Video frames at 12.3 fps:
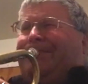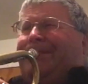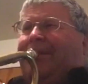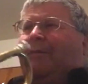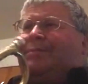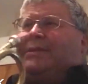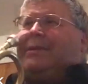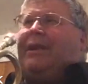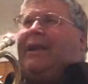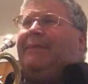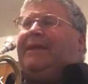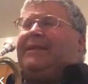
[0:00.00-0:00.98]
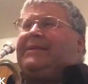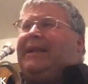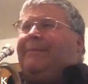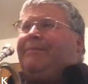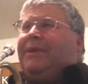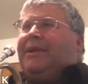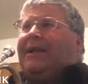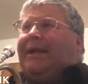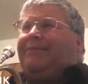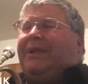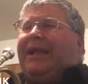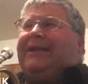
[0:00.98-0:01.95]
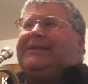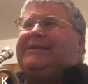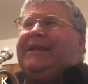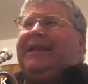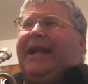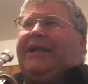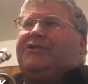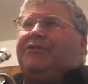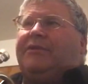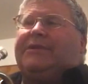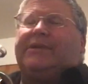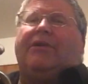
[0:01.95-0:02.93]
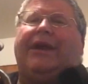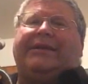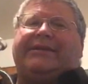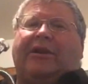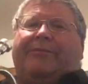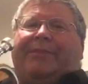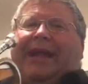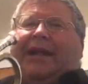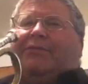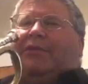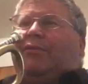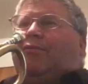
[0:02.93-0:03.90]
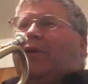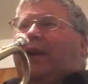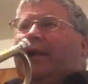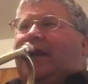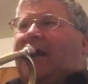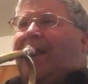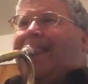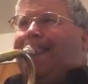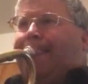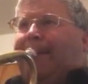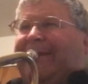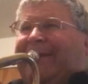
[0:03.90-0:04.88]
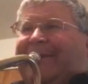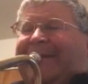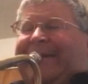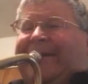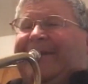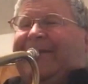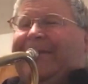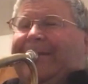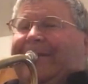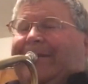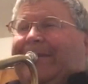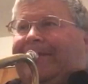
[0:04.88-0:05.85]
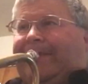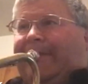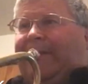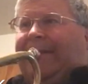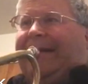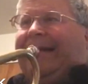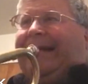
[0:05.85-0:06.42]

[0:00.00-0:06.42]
oops, I messed up. I played a C natural, so I start back with 1. Let's see if I can do 2 in a row.